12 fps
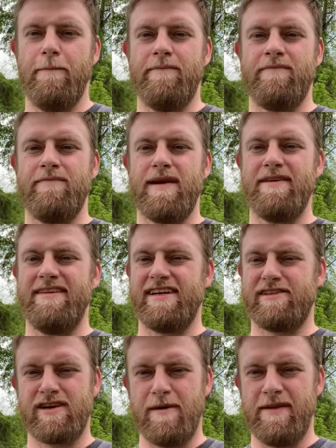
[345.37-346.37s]
maybe the
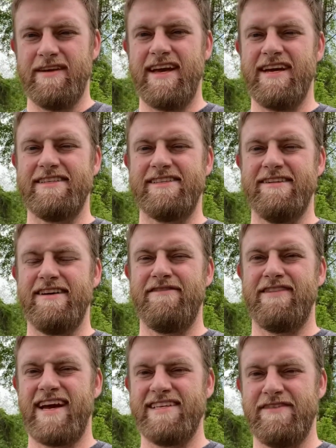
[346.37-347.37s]
next couple of days, so you
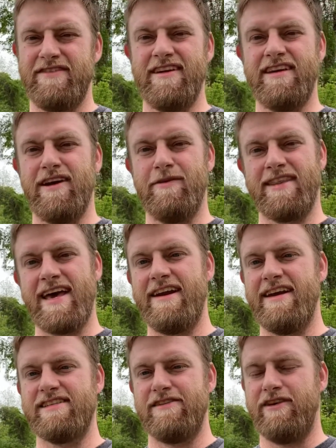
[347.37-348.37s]
guys have an idea what that
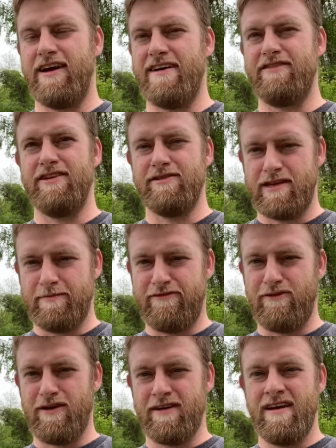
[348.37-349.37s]
is if you haven't used it
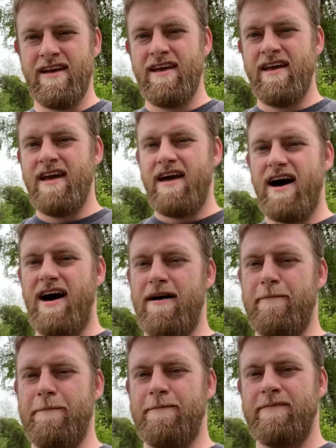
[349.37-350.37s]
before.
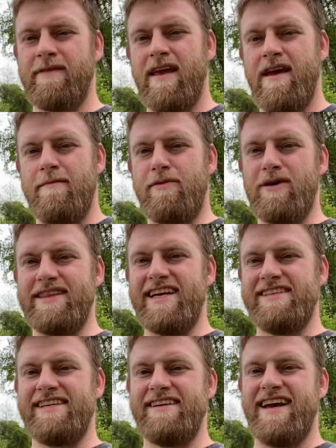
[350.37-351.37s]
But with
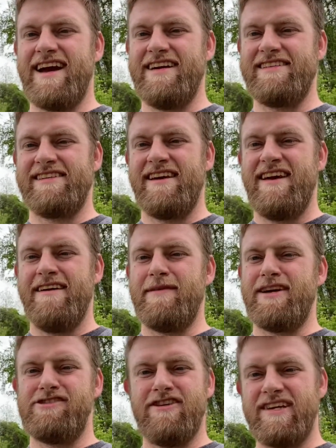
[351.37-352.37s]
that said, guys,
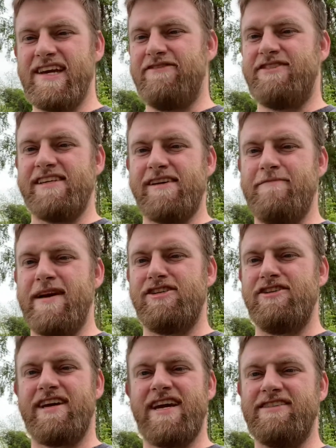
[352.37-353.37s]
make sure you're gifting, make
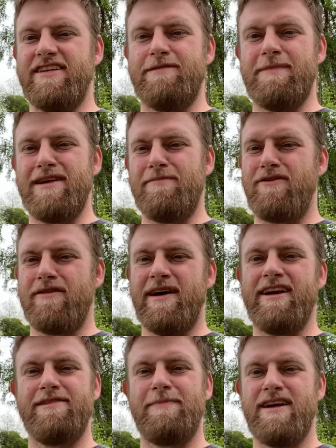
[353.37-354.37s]
sure you're catching as many
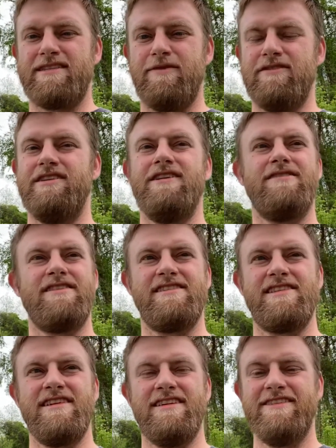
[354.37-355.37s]
Pokemon as possible, and use
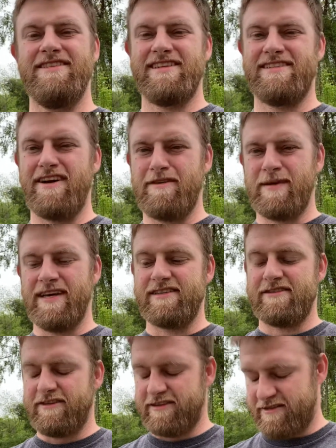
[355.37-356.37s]
a star
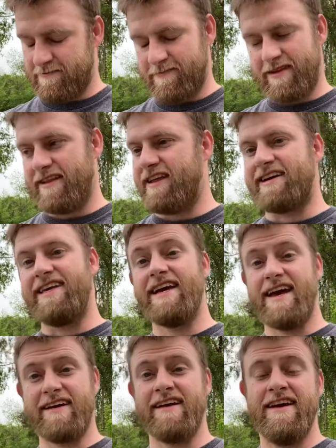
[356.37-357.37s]
piece, or lucky
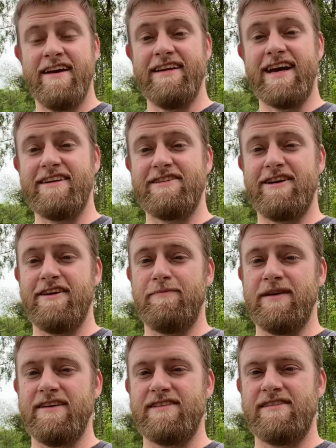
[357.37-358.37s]
egg, not a star
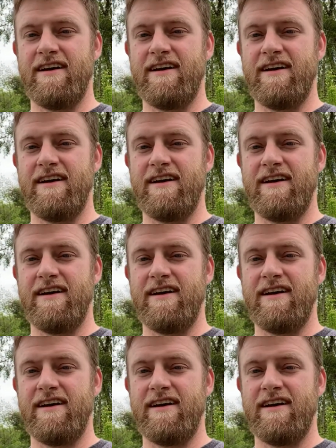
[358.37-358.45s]
piece.